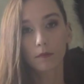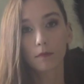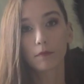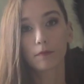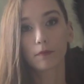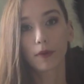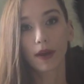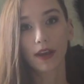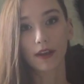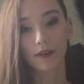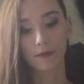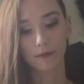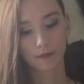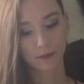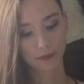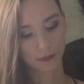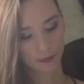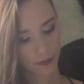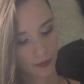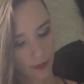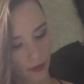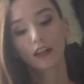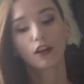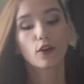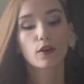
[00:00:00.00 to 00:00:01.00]
Bam.
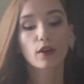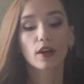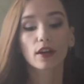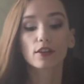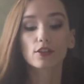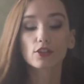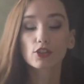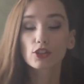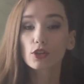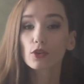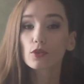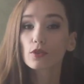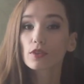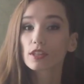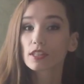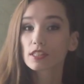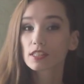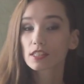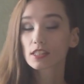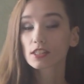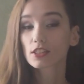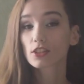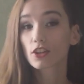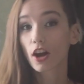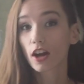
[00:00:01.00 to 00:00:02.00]
Okay, so this
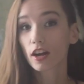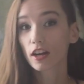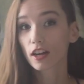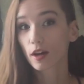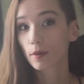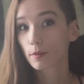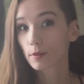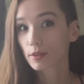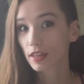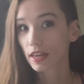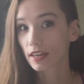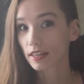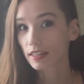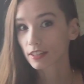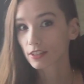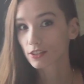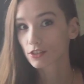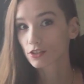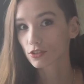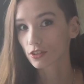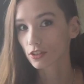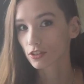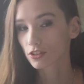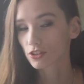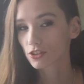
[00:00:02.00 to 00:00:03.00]
did not come with any
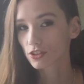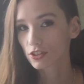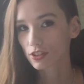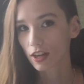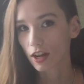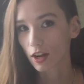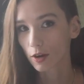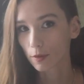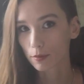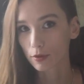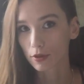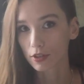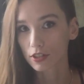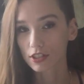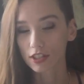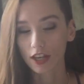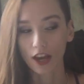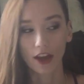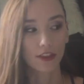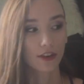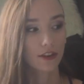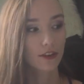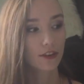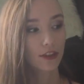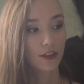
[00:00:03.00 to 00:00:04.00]
instructions on how to put it
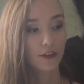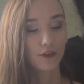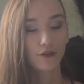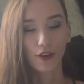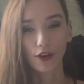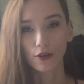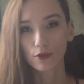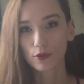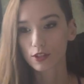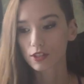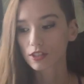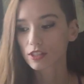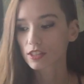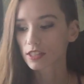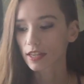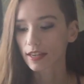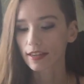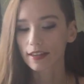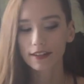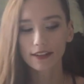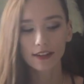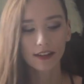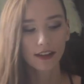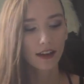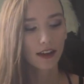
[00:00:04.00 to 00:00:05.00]
together. The fountain
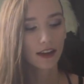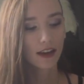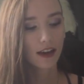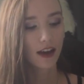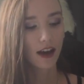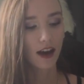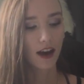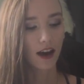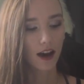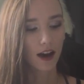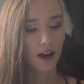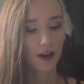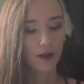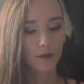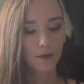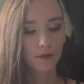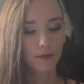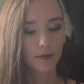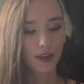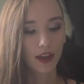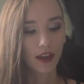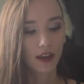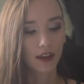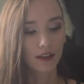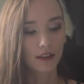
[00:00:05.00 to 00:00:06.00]
did,
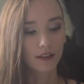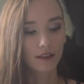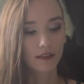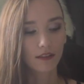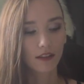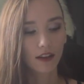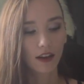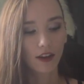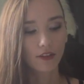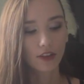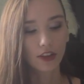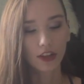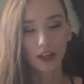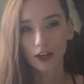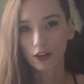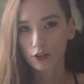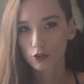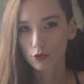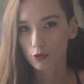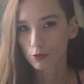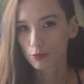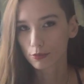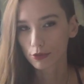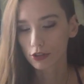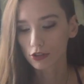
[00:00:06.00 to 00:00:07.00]
and everything
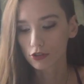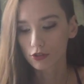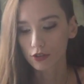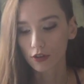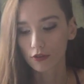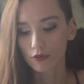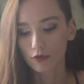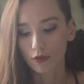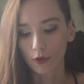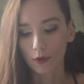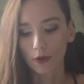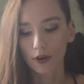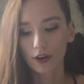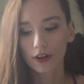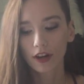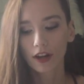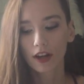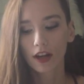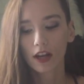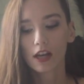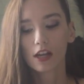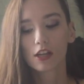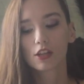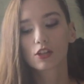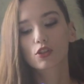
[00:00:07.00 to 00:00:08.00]
else was pretty straightforward.
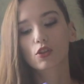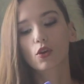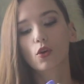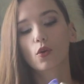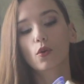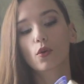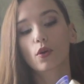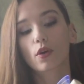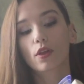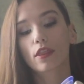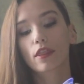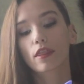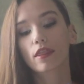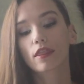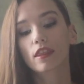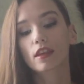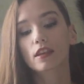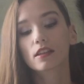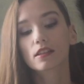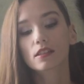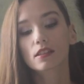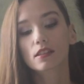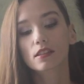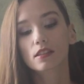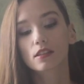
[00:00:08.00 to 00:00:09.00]
So
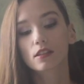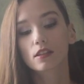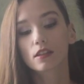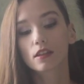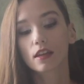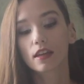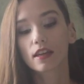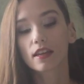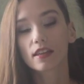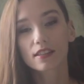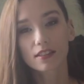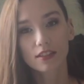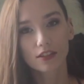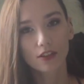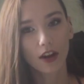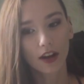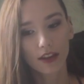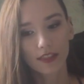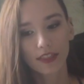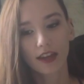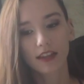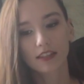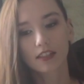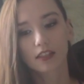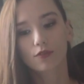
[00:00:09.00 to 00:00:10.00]
this is
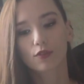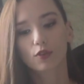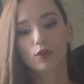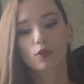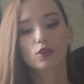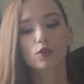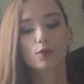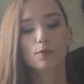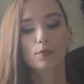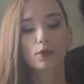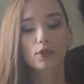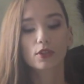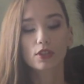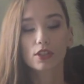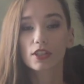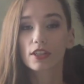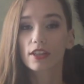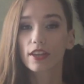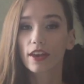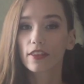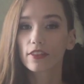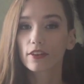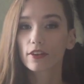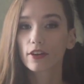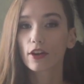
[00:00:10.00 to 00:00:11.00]
not that difficult to put
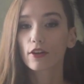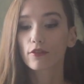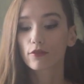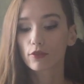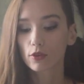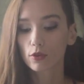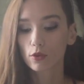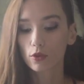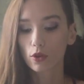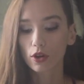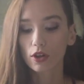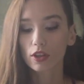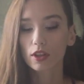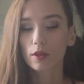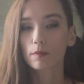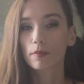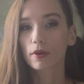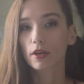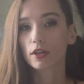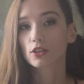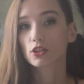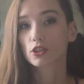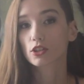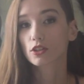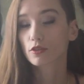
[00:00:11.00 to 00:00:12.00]
together if you look at the
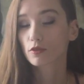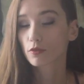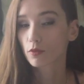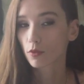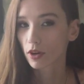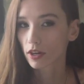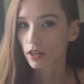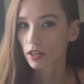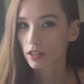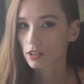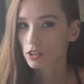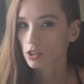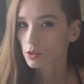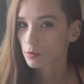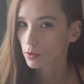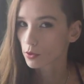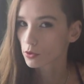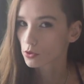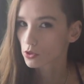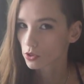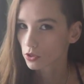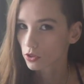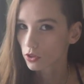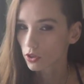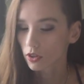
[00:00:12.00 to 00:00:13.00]
picture of what it's
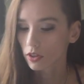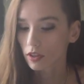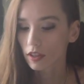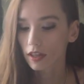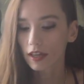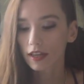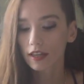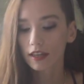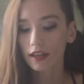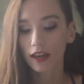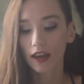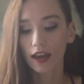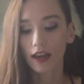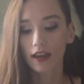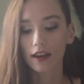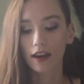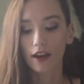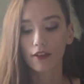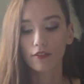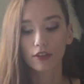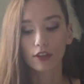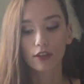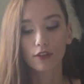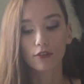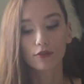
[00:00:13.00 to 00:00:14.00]
supposed to look like, and
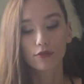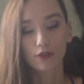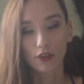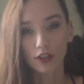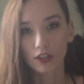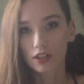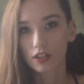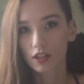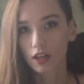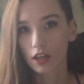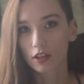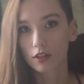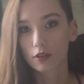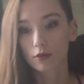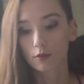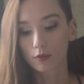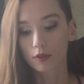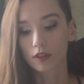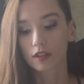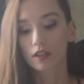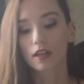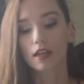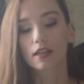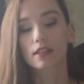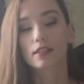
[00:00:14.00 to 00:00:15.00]
everything fit together
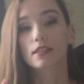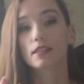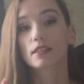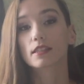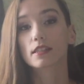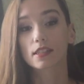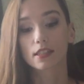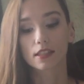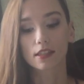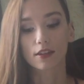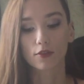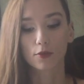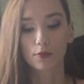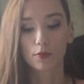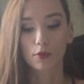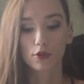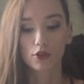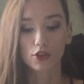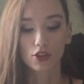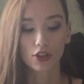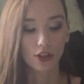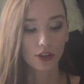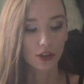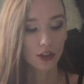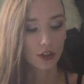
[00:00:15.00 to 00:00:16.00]
really nicely. I didn't have to
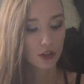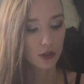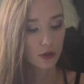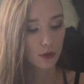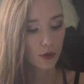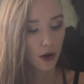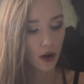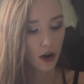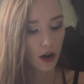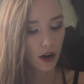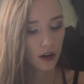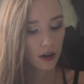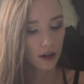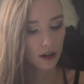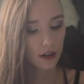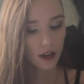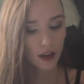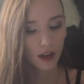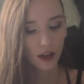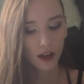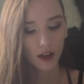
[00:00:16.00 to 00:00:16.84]
push anything too hard.